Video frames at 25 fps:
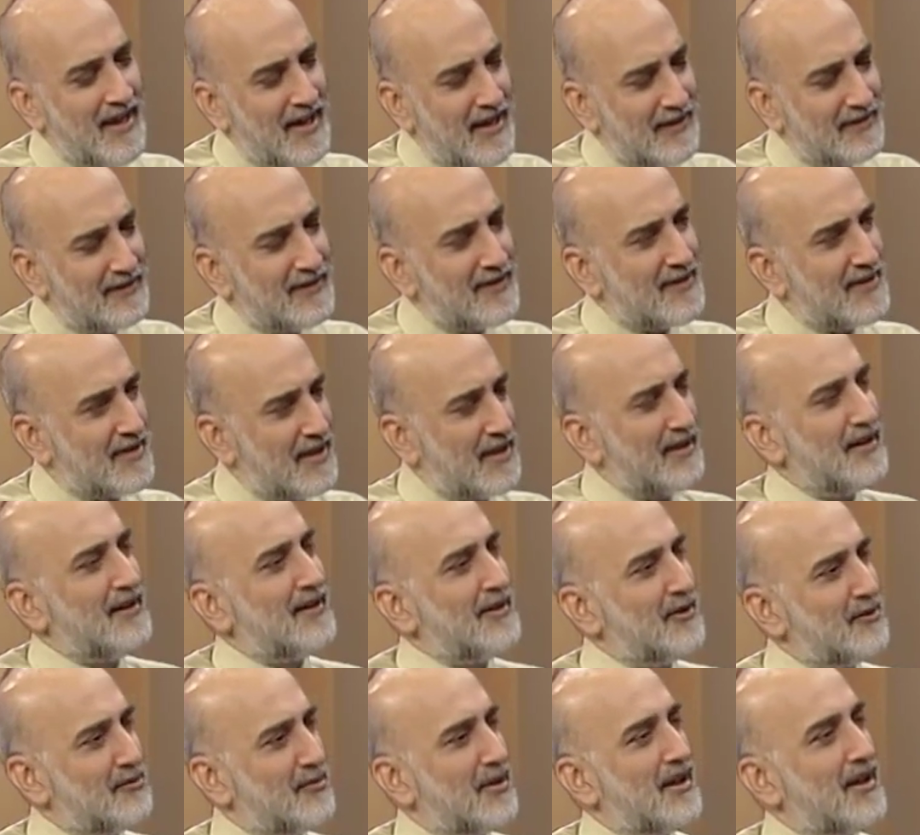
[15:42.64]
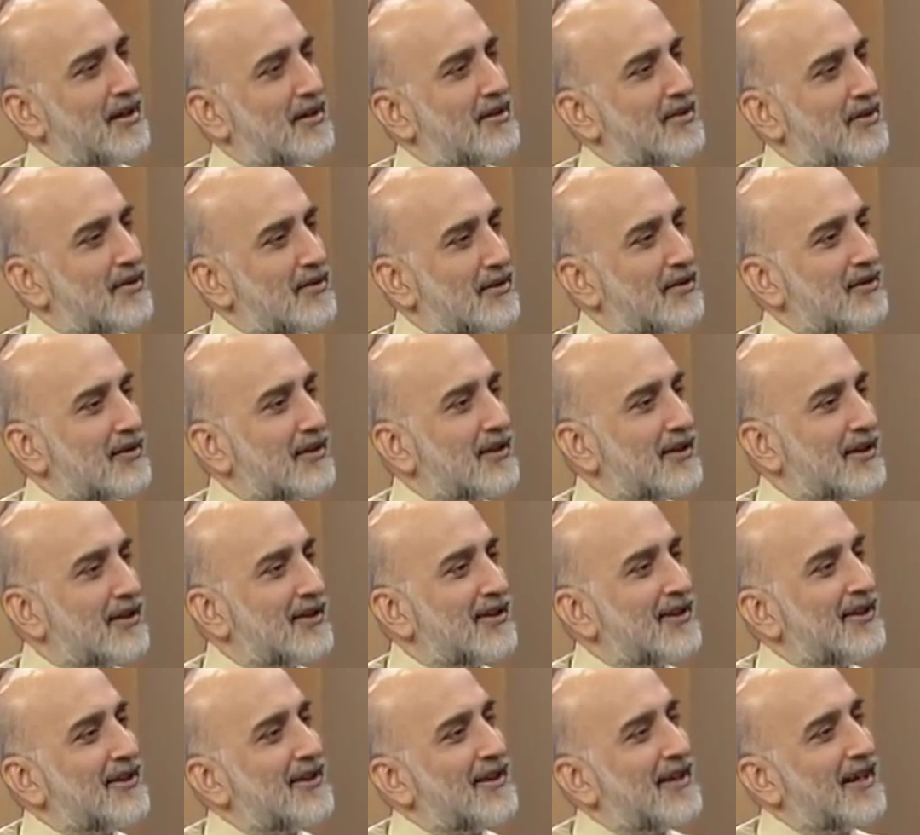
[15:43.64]
and then suddenly you begin to
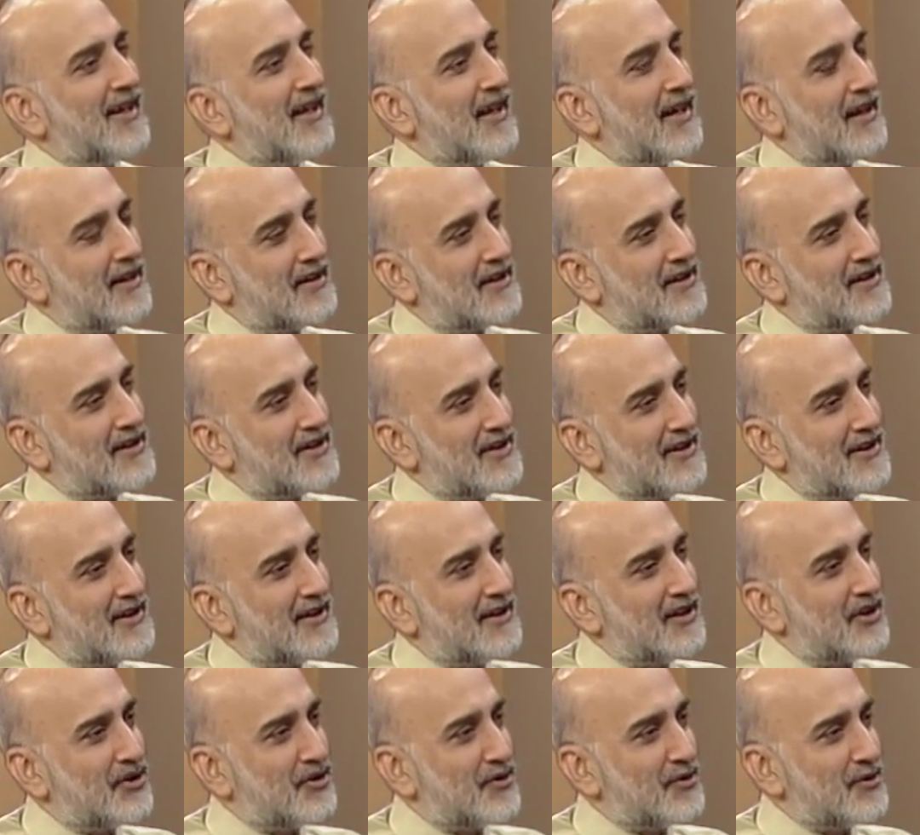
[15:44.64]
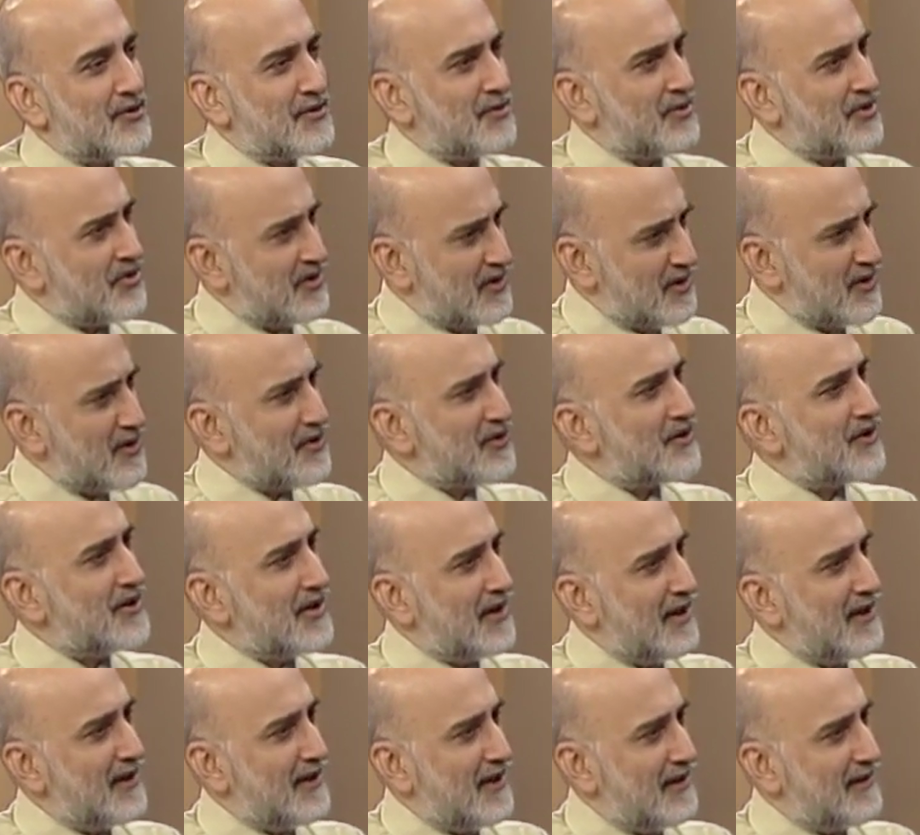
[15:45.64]
look at issues which are not
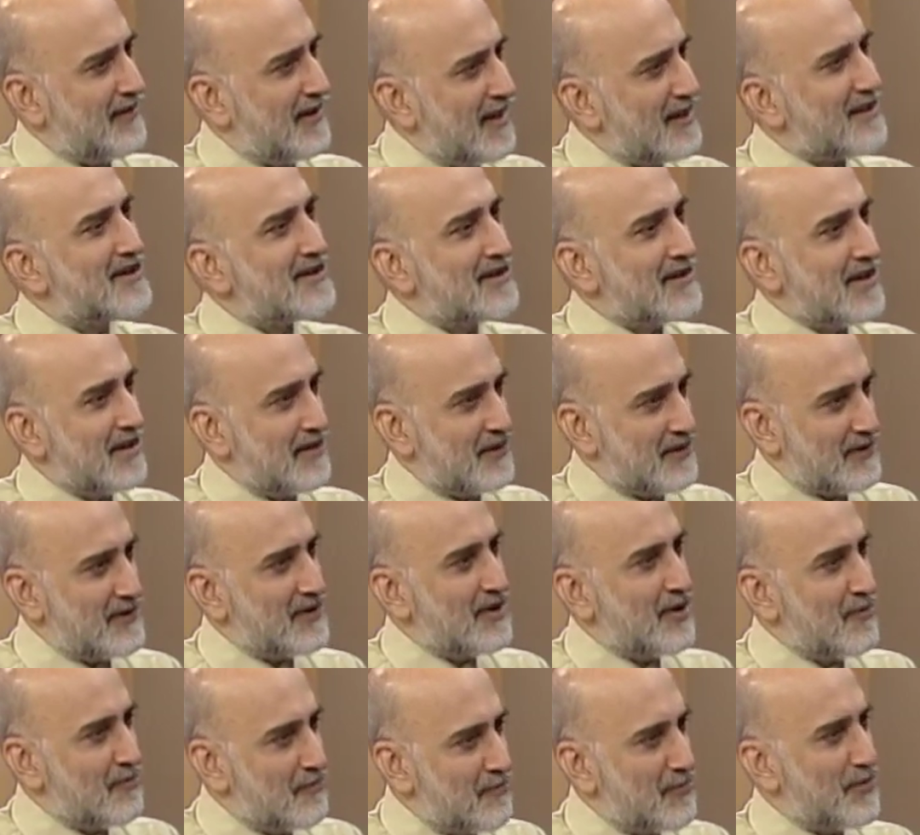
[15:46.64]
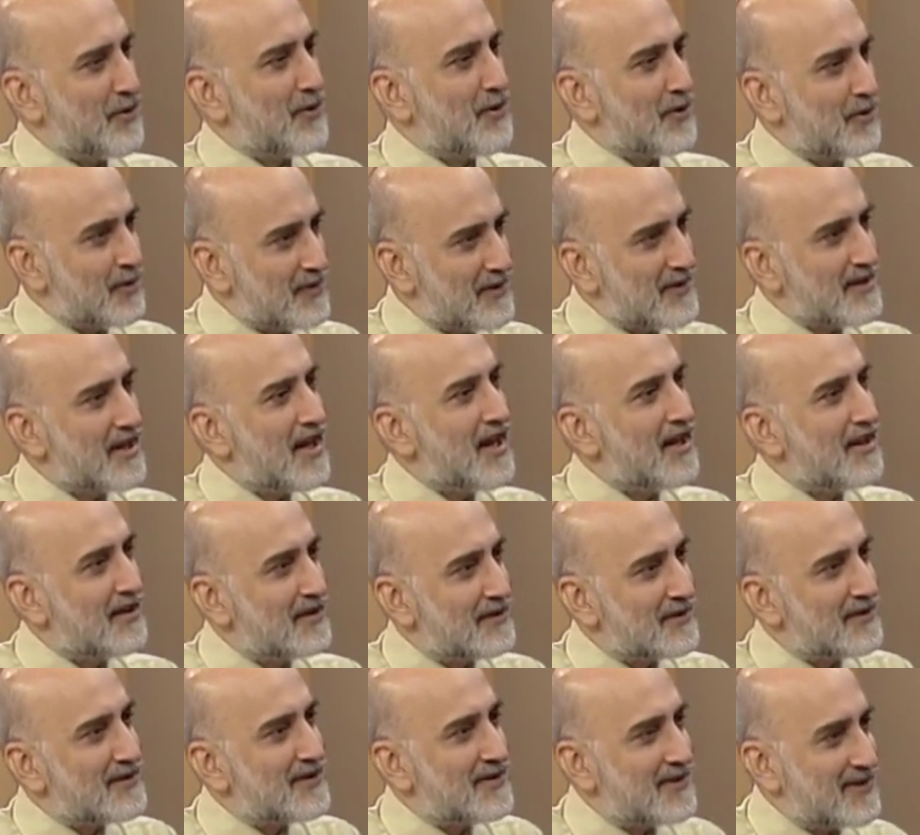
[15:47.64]
in that sense pure
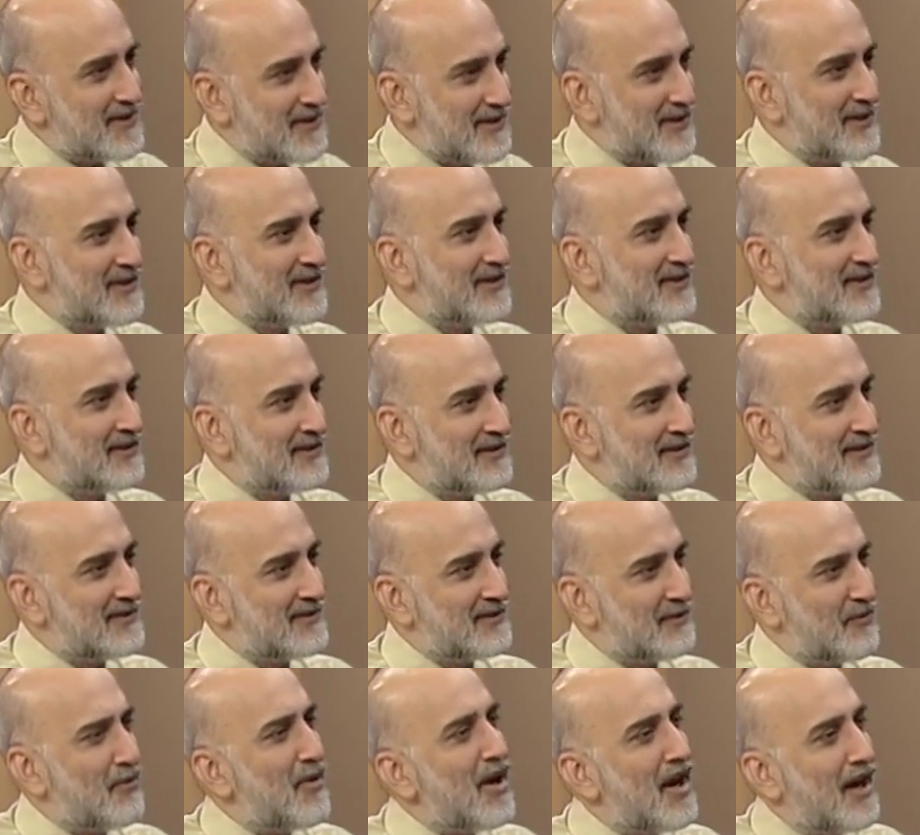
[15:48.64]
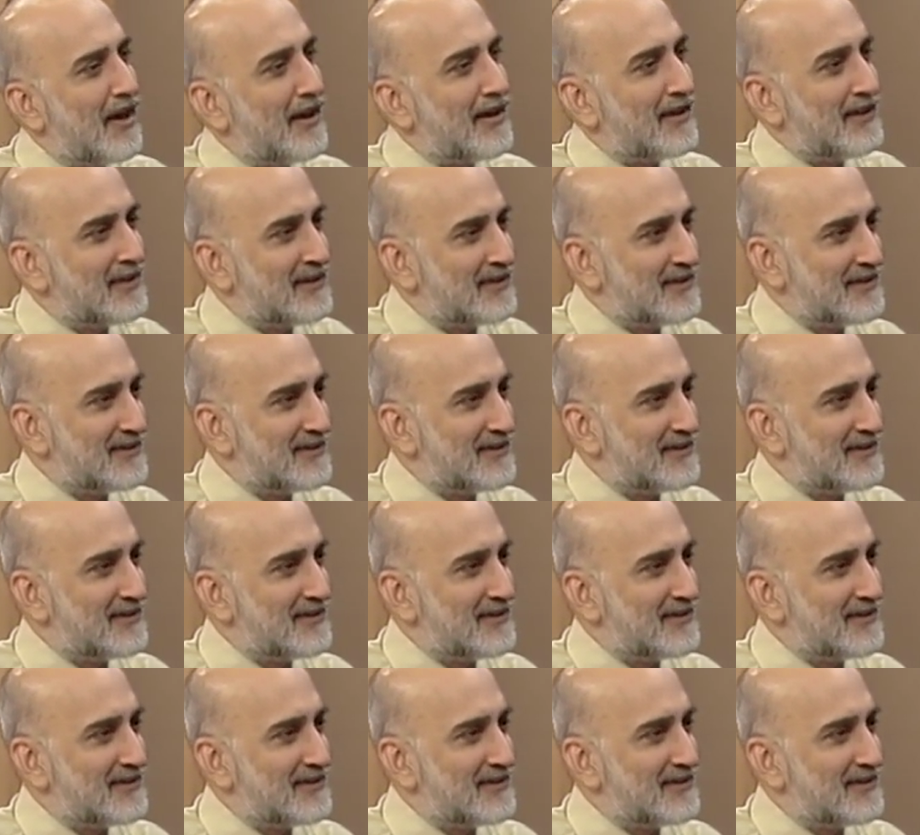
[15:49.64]
science. Why?